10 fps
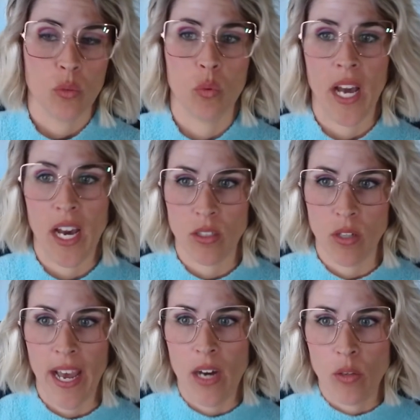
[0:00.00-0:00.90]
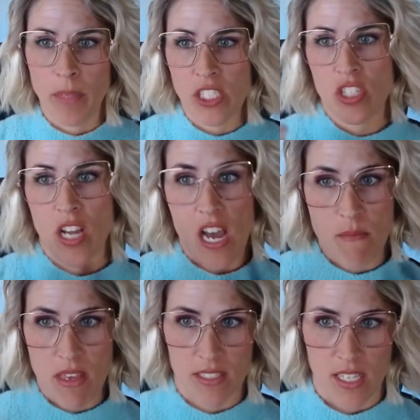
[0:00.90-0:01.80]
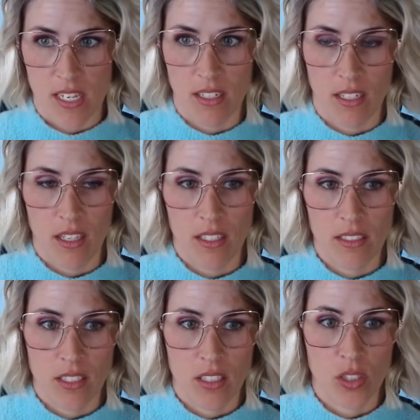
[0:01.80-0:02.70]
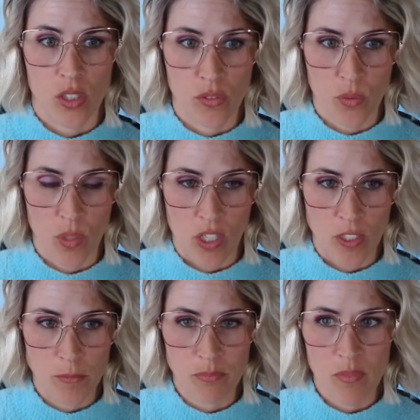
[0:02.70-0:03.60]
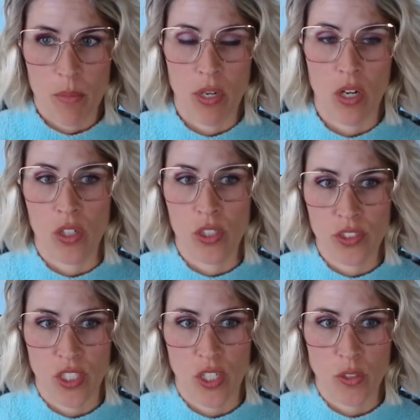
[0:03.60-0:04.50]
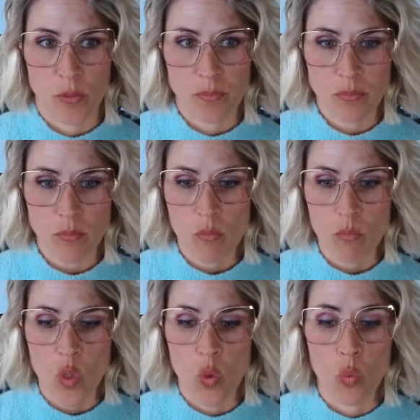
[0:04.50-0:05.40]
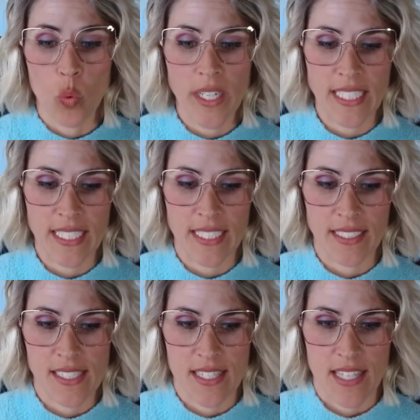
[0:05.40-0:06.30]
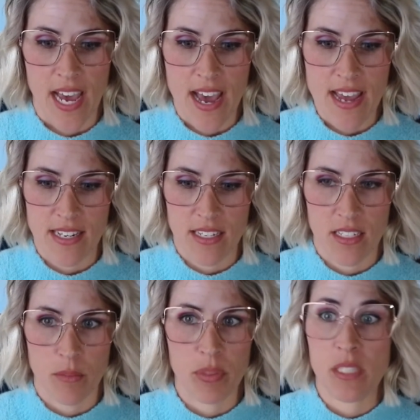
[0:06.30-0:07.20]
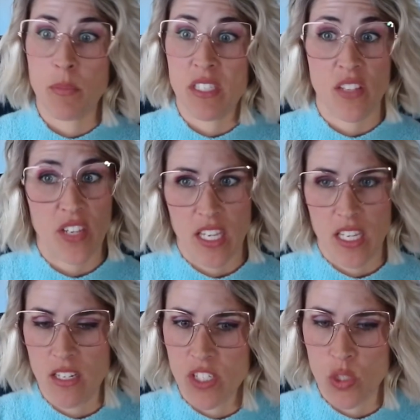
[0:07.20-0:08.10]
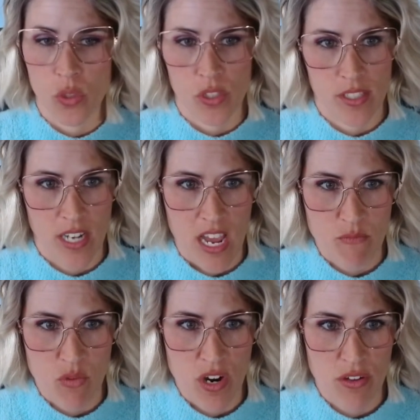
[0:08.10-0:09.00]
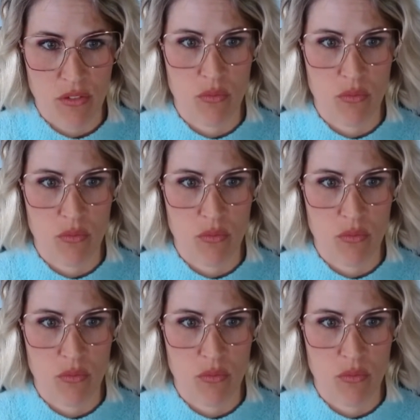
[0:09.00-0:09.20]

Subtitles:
How much time is it overall, but also what is that specific individual's time worth?